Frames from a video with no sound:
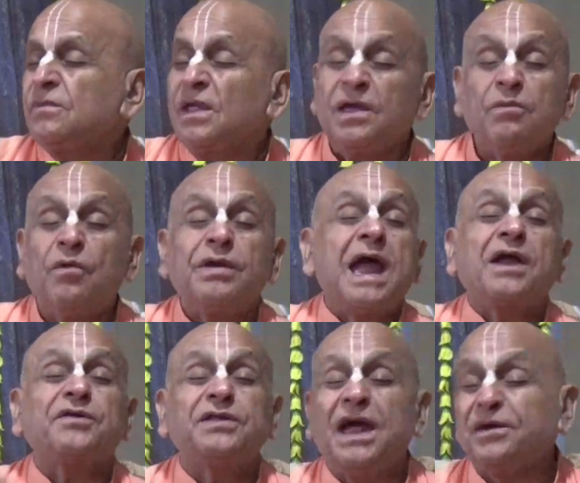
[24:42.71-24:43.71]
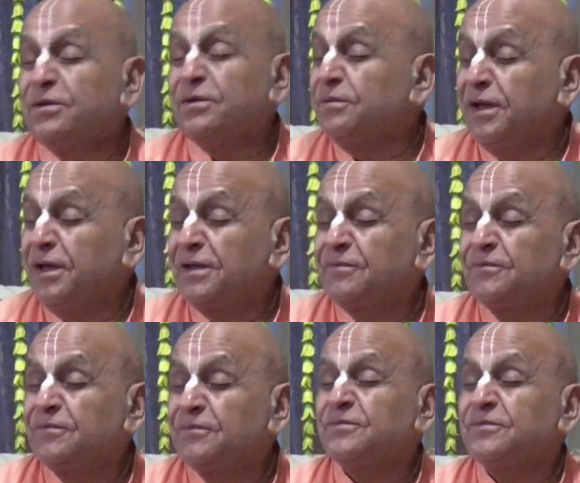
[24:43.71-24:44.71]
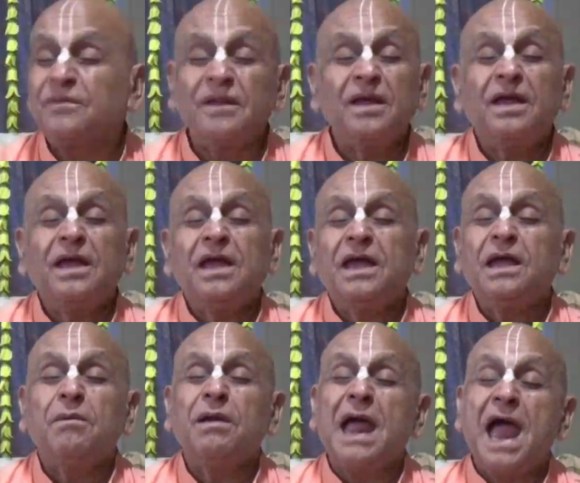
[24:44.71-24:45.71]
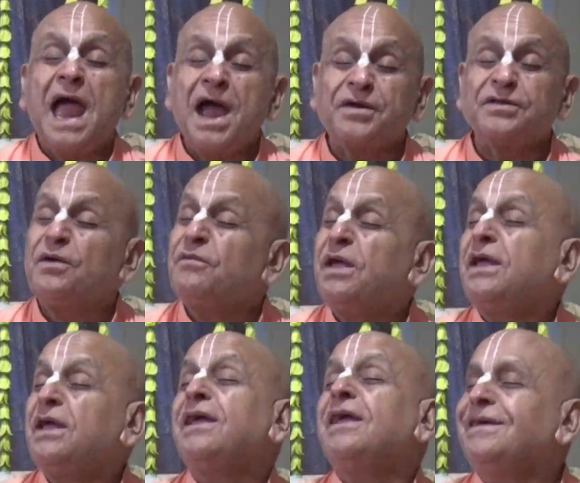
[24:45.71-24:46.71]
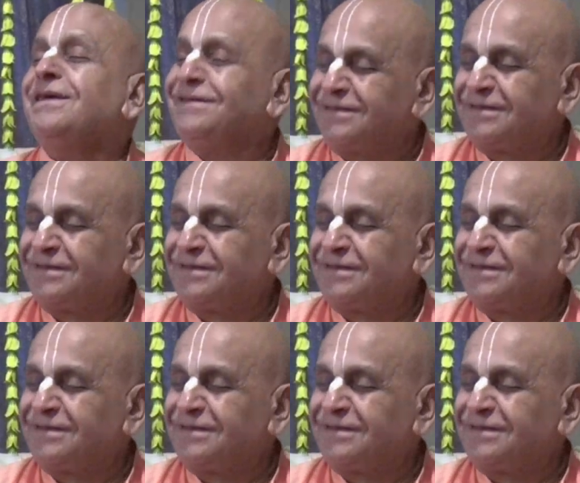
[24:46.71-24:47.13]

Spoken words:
He won't act that way. He will act the way he is.